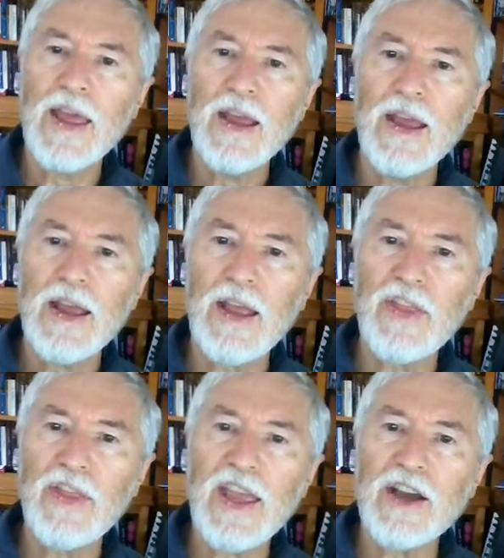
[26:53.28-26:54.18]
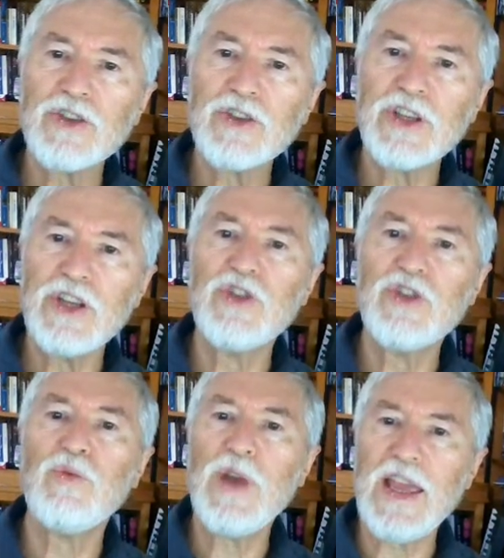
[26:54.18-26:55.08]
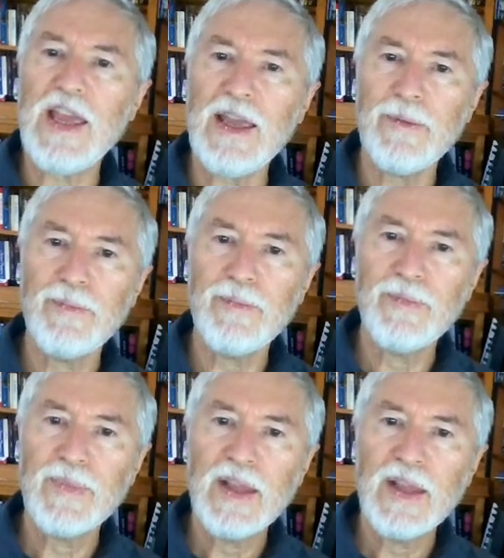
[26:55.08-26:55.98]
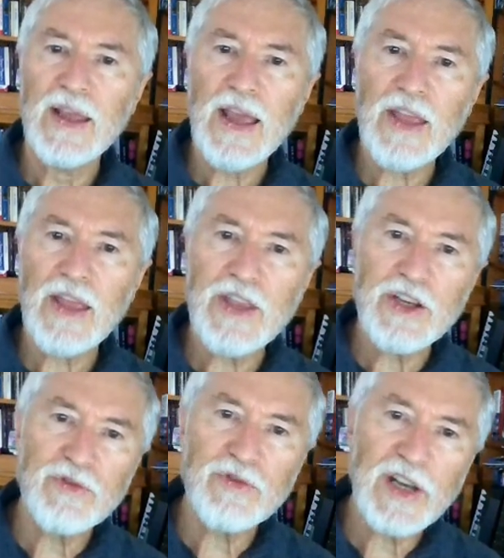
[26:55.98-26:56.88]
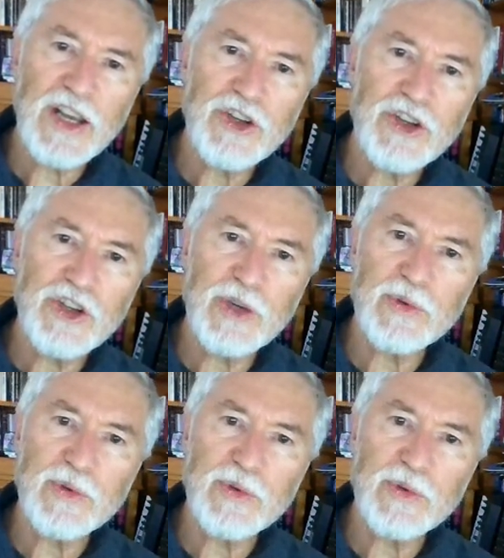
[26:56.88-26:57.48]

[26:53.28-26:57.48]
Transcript: And the house is the where. And his relationships with